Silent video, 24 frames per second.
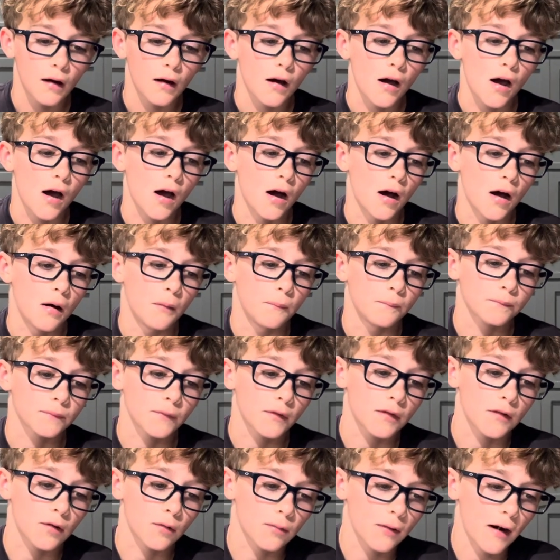
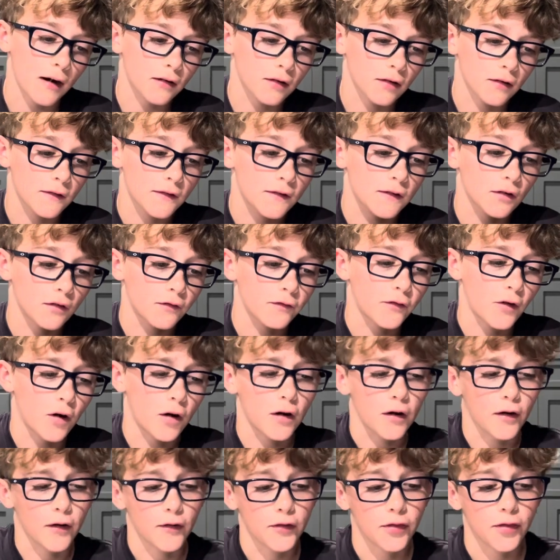The records so far
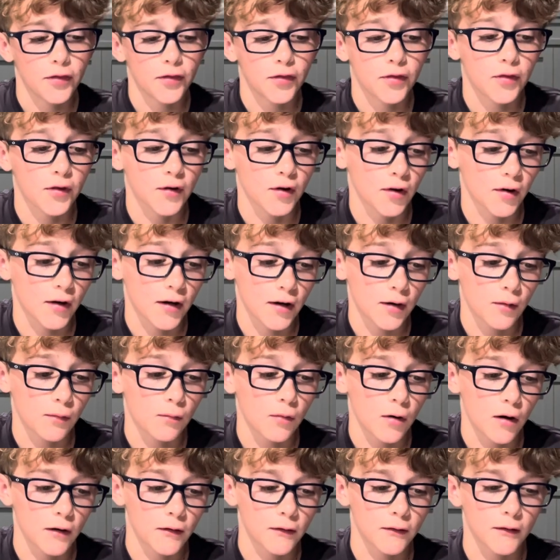are
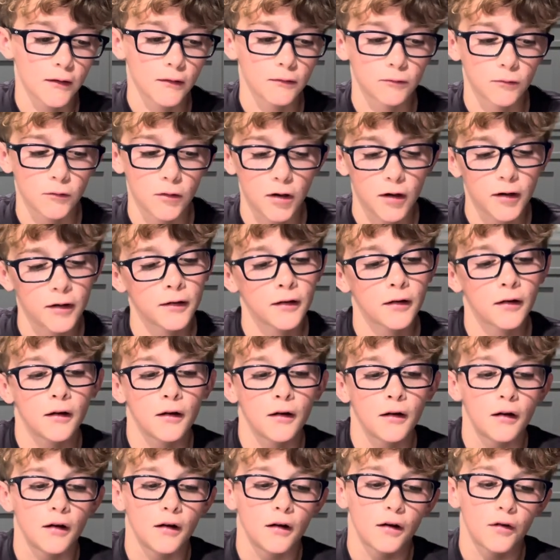3-1-1
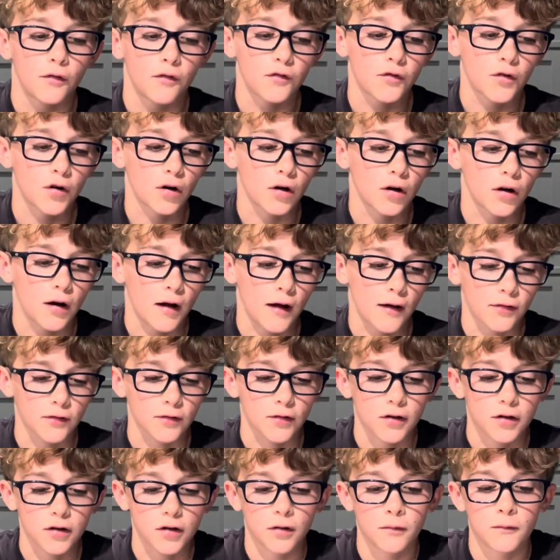for
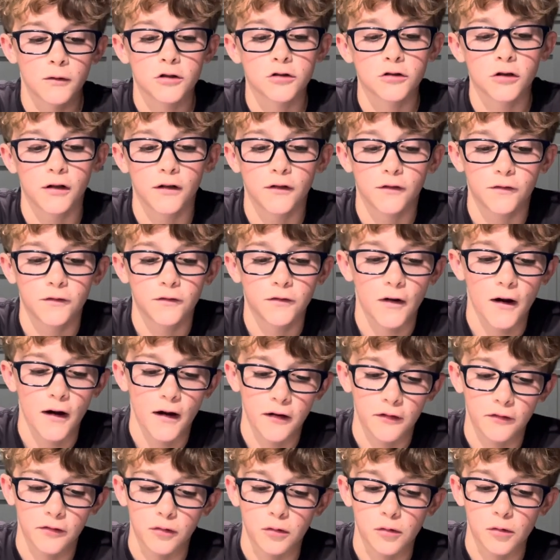Atletico Madrid and
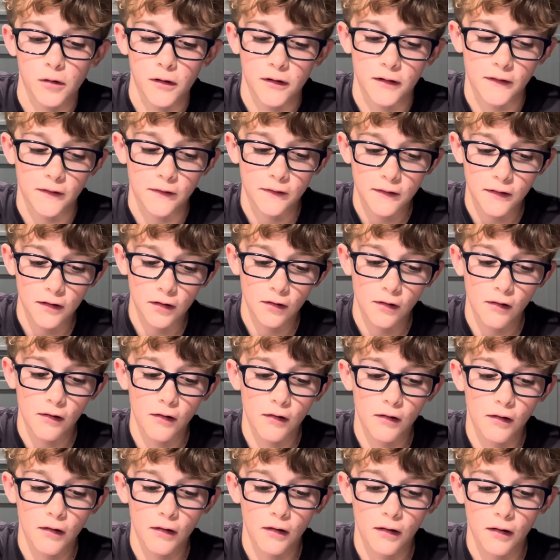
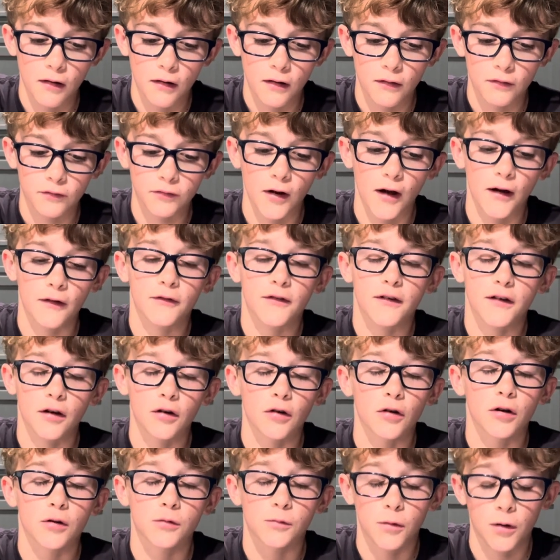
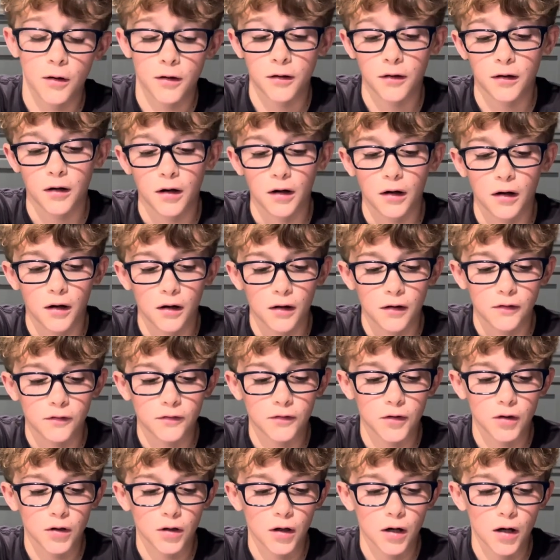5-0-1
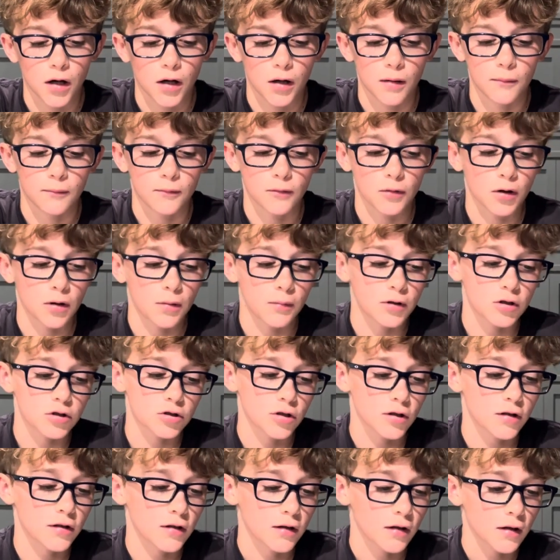for Real
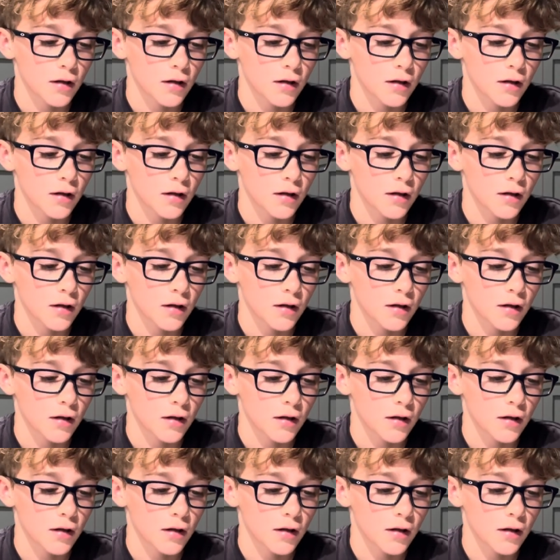Madrid.